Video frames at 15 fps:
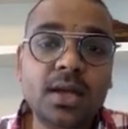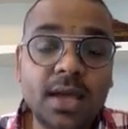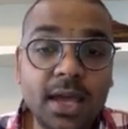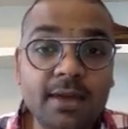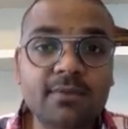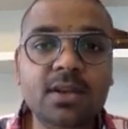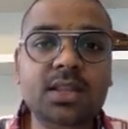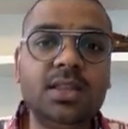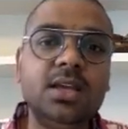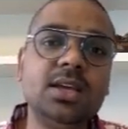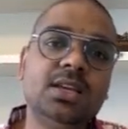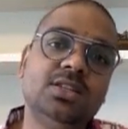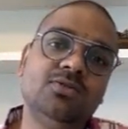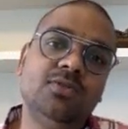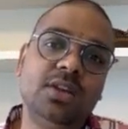Everything
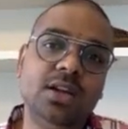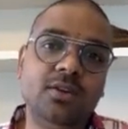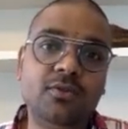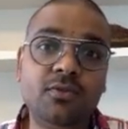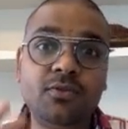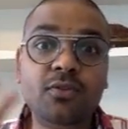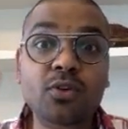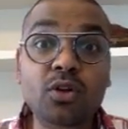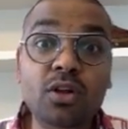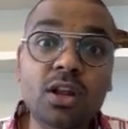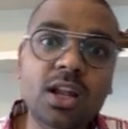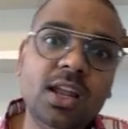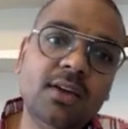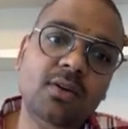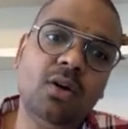he's worried,
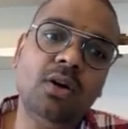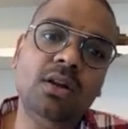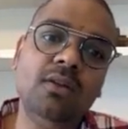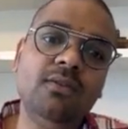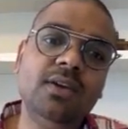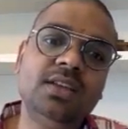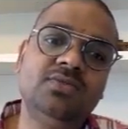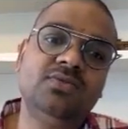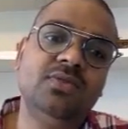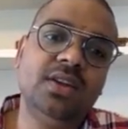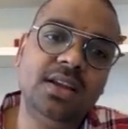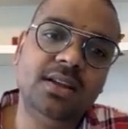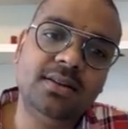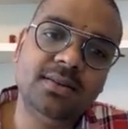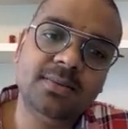fully, always
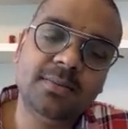worried.